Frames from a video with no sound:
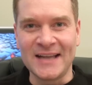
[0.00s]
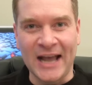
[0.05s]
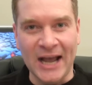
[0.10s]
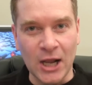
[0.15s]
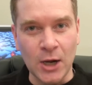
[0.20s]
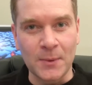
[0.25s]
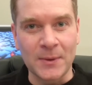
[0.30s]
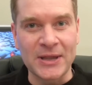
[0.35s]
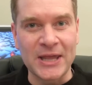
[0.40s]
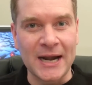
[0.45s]

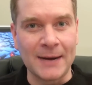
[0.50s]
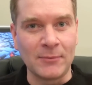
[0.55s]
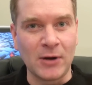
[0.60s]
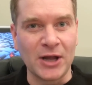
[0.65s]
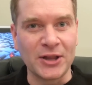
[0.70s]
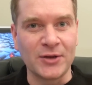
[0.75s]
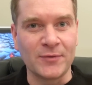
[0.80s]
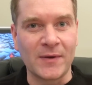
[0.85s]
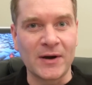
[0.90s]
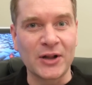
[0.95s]
Hello again, I'm
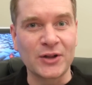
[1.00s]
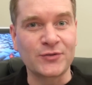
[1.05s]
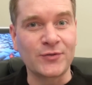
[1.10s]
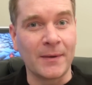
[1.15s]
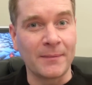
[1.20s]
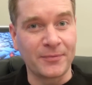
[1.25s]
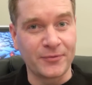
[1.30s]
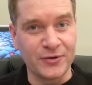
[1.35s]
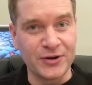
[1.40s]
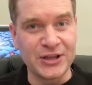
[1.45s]
Rodney Reynolds
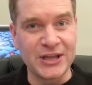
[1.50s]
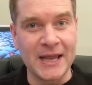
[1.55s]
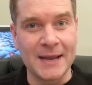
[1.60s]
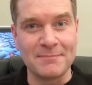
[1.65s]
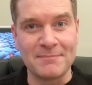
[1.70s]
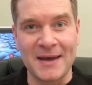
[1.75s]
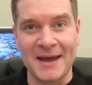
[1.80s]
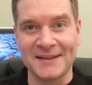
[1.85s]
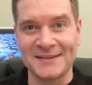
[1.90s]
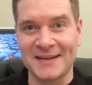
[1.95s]
from
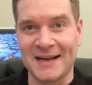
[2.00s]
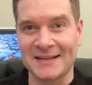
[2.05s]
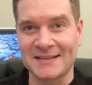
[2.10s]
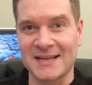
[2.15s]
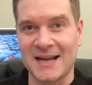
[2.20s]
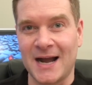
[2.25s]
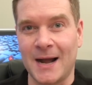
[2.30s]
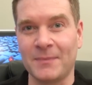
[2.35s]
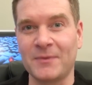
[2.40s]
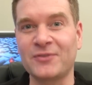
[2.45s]

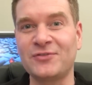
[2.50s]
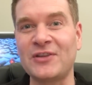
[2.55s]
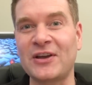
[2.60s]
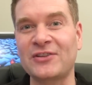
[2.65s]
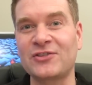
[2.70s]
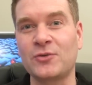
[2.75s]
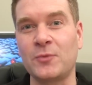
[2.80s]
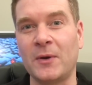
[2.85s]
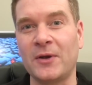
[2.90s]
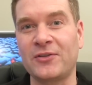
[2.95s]
3dGameMan.com. This
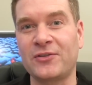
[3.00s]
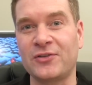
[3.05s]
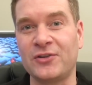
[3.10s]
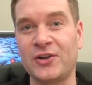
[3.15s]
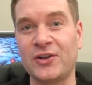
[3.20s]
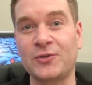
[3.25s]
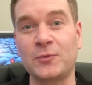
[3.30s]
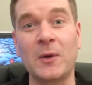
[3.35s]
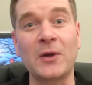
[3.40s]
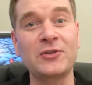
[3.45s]
next question
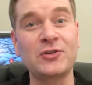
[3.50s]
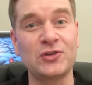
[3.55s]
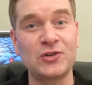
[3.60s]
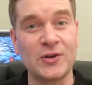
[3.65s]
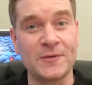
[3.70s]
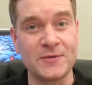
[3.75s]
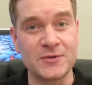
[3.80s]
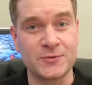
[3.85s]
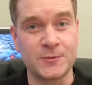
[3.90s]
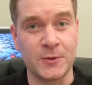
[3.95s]
is, what's the
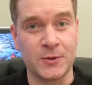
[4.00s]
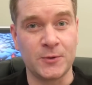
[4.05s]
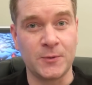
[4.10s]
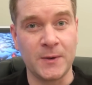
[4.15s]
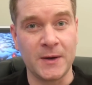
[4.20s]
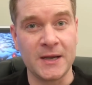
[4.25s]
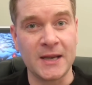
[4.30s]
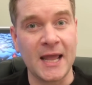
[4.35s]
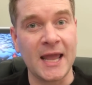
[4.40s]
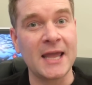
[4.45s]
difference
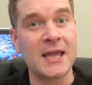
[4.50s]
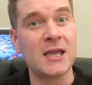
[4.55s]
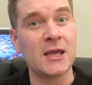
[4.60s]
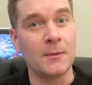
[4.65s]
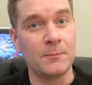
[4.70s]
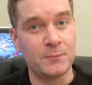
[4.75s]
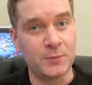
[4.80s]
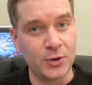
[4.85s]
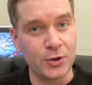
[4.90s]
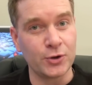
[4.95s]
between a
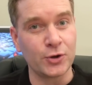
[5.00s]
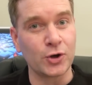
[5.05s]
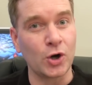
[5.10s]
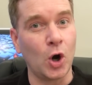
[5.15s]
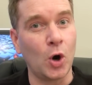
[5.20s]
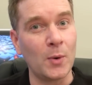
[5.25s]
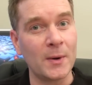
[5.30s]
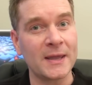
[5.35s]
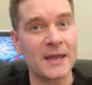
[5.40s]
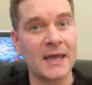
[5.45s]
computer
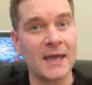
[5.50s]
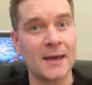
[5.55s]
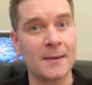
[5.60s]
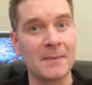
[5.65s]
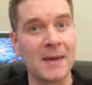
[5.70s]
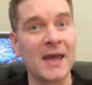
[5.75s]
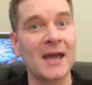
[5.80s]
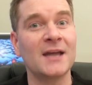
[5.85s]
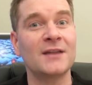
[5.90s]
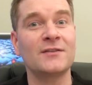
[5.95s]
OEM
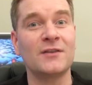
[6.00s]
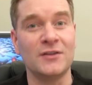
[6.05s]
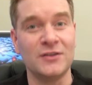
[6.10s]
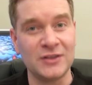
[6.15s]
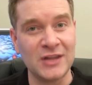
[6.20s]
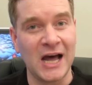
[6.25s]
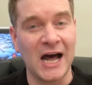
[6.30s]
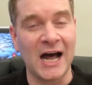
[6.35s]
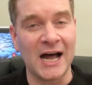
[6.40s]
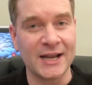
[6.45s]
and
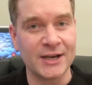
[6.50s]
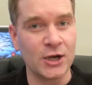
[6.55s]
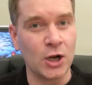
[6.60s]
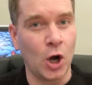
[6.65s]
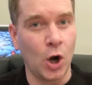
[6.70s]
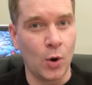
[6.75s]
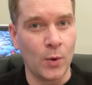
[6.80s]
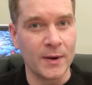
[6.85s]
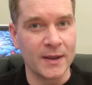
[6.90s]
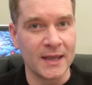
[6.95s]

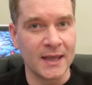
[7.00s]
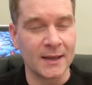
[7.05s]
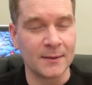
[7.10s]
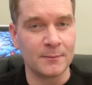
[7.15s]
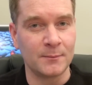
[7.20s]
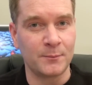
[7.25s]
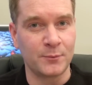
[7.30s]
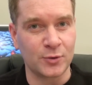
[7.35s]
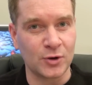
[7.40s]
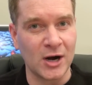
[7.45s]

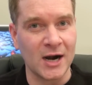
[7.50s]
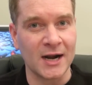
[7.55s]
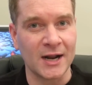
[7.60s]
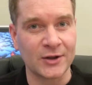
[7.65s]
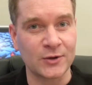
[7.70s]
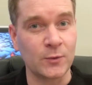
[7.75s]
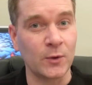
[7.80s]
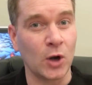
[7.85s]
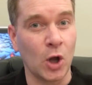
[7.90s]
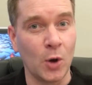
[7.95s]
non-OEM
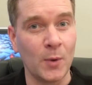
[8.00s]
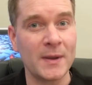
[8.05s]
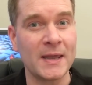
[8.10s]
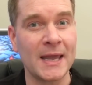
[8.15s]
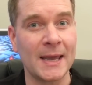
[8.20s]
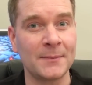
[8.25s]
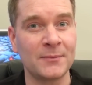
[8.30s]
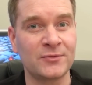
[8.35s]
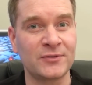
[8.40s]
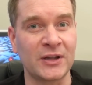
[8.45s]
product? Well,
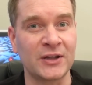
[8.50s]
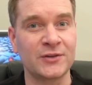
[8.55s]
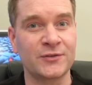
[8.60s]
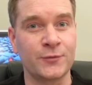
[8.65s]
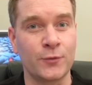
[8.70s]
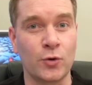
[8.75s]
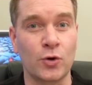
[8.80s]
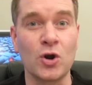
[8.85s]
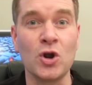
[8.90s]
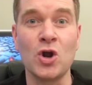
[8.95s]
OEM stands
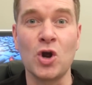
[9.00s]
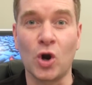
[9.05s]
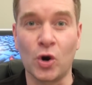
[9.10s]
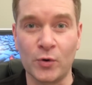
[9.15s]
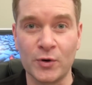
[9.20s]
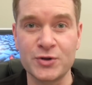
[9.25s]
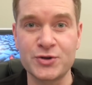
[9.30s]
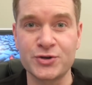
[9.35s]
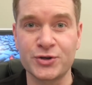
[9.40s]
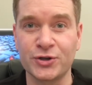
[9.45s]
for
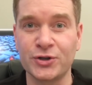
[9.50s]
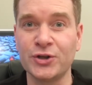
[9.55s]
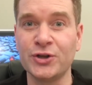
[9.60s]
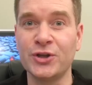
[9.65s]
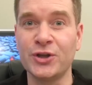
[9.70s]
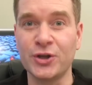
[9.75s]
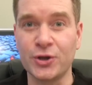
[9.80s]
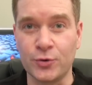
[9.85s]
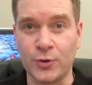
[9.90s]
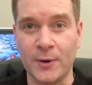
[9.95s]
Original
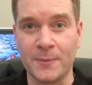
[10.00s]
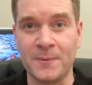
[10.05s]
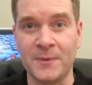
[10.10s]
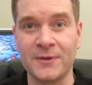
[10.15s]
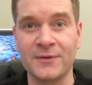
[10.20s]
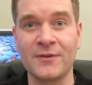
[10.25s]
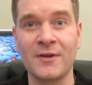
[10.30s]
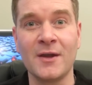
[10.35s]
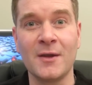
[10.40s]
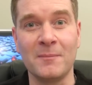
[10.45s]

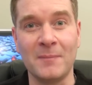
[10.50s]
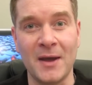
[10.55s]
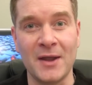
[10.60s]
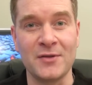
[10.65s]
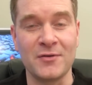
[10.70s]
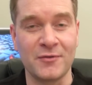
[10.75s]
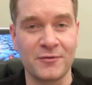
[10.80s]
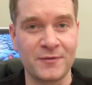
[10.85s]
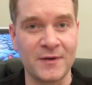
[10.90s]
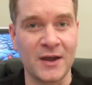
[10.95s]
Equipment
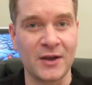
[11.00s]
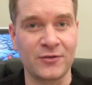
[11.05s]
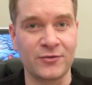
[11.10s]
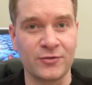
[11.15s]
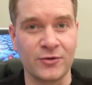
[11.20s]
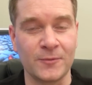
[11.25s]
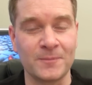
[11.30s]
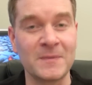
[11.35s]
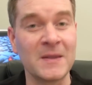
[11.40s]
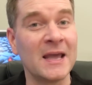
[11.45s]

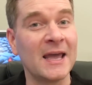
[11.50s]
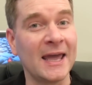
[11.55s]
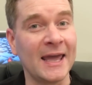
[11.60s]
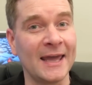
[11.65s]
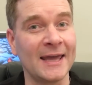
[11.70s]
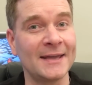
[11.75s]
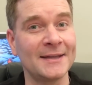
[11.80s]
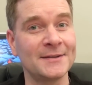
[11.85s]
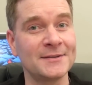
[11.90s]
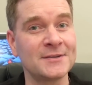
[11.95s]
Manufacturer,
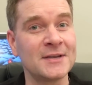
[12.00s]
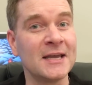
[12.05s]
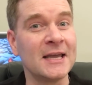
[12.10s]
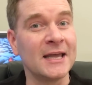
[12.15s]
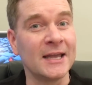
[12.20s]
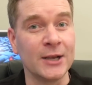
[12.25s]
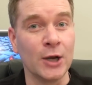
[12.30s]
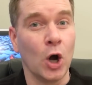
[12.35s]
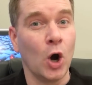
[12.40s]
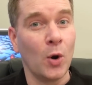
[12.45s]
and
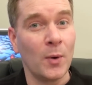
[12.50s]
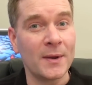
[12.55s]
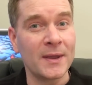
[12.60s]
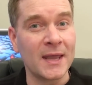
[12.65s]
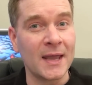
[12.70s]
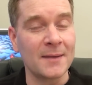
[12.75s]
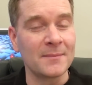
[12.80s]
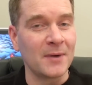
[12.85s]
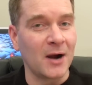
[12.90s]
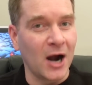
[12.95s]
an
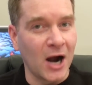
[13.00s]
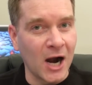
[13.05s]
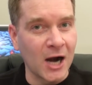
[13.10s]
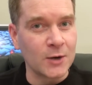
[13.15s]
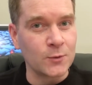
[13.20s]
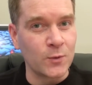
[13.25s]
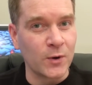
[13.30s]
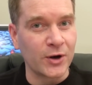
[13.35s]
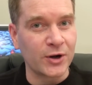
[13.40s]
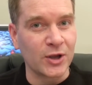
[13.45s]
OEM
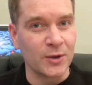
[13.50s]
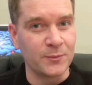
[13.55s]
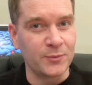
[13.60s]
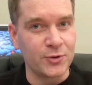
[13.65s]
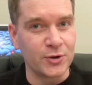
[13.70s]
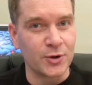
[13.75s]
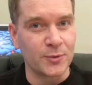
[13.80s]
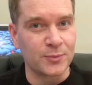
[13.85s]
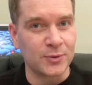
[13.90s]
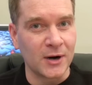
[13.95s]
hardware
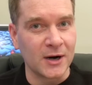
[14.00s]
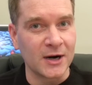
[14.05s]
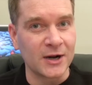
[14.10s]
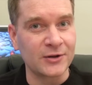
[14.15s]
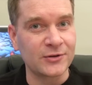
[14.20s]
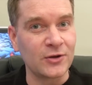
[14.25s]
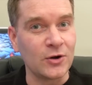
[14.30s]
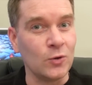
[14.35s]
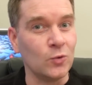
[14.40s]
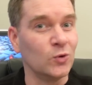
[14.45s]
computer
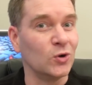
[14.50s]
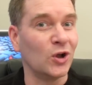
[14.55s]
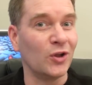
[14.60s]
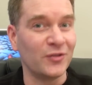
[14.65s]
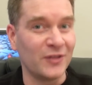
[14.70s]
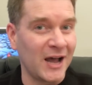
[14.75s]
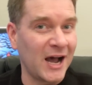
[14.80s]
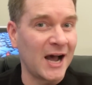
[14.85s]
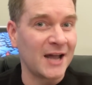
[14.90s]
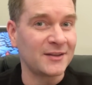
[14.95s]
product will
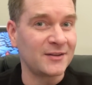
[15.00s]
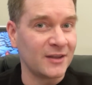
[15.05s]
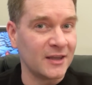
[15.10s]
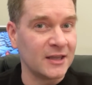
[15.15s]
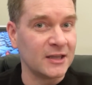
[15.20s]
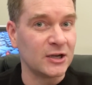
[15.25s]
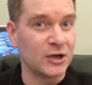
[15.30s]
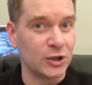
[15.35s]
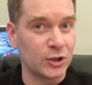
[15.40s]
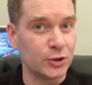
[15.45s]
not
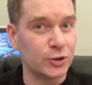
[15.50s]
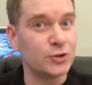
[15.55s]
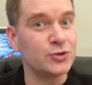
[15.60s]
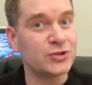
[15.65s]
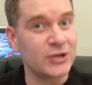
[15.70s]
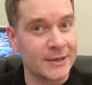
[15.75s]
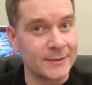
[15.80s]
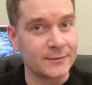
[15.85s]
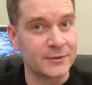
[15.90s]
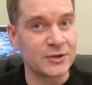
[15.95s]
include,
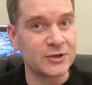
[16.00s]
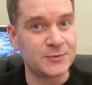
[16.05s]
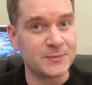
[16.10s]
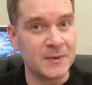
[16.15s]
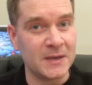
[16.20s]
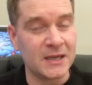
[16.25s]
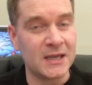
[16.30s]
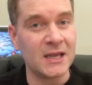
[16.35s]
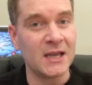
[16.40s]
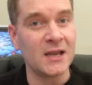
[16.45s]
generally
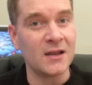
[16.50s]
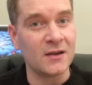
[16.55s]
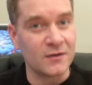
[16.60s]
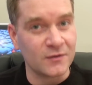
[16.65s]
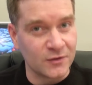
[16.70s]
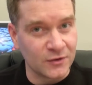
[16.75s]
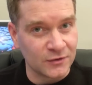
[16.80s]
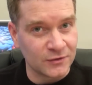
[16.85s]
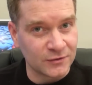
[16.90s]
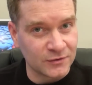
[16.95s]
speaking,
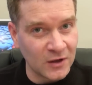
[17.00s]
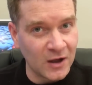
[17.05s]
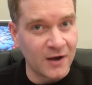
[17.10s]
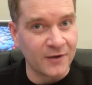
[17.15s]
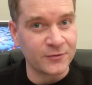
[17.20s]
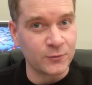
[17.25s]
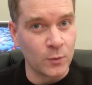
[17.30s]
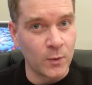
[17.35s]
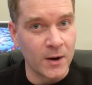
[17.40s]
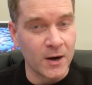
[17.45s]
the
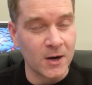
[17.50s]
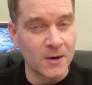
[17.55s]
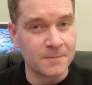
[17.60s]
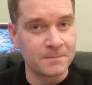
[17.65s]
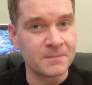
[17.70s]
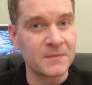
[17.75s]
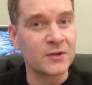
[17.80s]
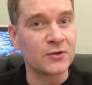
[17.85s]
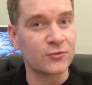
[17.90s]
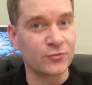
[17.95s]

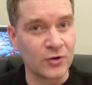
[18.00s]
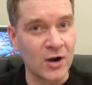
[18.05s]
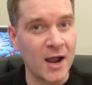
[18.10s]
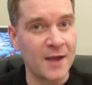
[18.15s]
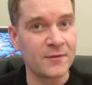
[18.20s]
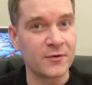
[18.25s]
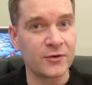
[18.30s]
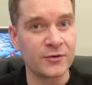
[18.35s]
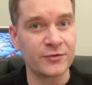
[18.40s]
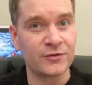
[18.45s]
software,
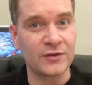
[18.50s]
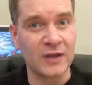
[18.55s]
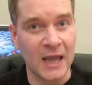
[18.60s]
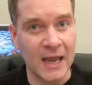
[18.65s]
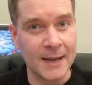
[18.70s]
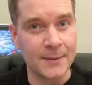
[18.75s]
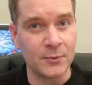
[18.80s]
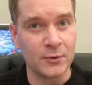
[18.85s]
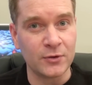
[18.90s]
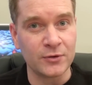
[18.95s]
drivers,
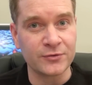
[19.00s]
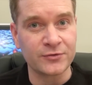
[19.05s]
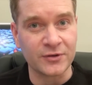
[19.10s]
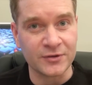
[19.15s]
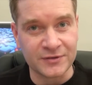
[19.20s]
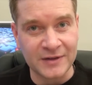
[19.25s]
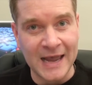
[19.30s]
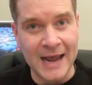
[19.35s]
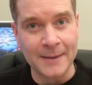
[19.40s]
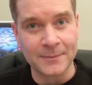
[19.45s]
cables,
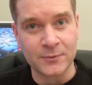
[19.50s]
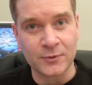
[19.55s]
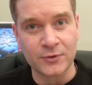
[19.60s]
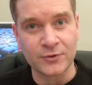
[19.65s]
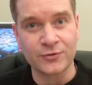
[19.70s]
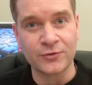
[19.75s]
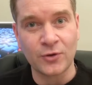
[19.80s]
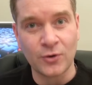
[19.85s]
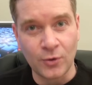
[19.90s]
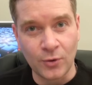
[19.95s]

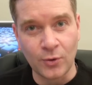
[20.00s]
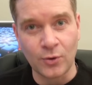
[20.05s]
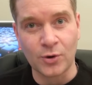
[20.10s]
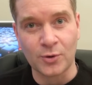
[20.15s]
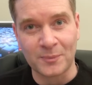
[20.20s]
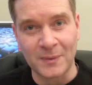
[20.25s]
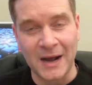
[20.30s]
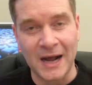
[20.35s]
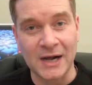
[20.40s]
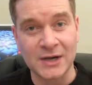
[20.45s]
adapters, or
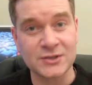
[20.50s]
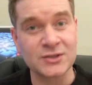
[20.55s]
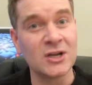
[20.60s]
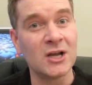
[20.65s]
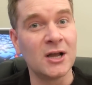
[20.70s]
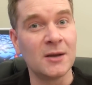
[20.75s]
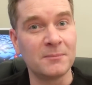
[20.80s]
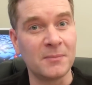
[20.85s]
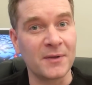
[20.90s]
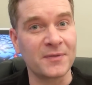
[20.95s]
box,
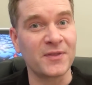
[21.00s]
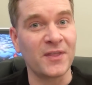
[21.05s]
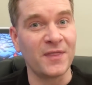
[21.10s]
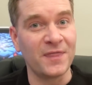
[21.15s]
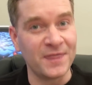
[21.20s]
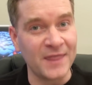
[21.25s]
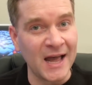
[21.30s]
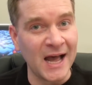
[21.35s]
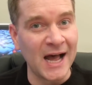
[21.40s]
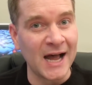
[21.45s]
but the
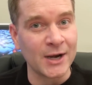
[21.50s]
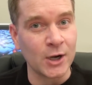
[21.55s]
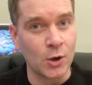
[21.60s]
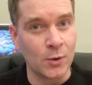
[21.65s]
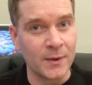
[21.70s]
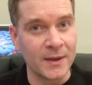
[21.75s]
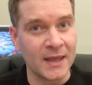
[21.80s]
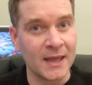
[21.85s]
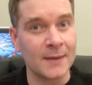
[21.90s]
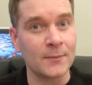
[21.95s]

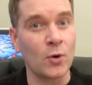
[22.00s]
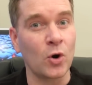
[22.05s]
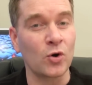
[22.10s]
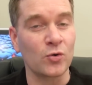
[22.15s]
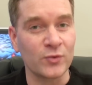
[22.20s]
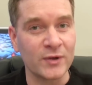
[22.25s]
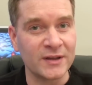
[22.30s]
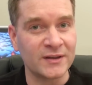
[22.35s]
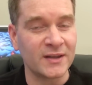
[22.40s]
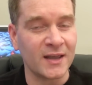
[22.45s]
non-OEM or
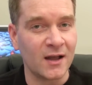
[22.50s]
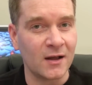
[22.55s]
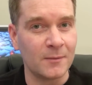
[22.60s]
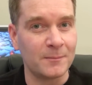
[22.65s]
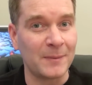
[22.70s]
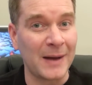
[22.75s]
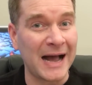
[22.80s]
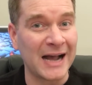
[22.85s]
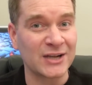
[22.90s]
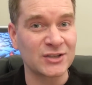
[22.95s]
retail
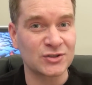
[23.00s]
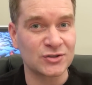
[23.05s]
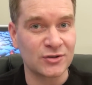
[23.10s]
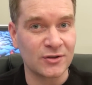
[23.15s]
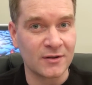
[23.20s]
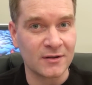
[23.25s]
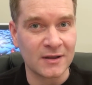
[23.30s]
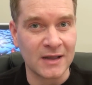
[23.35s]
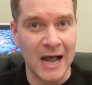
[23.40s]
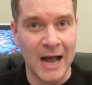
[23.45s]
boxed
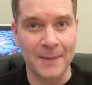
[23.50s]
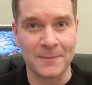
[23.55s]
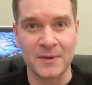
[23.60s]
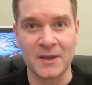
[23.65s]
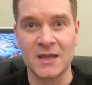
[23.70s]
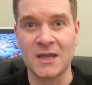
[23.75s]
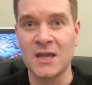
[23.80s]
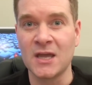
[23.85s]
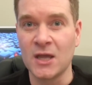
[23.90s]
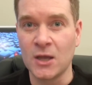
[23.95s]

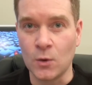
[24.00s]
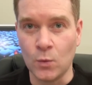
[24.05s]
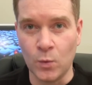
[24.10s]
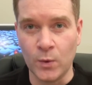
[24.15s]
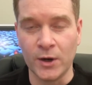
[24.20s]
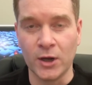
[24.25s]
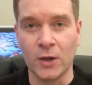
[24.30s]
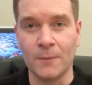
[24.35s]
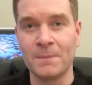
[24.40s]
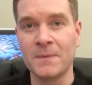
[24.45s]
copy
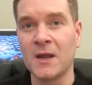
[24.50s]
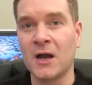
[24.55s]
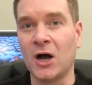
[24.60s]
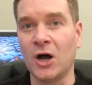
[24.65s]
will.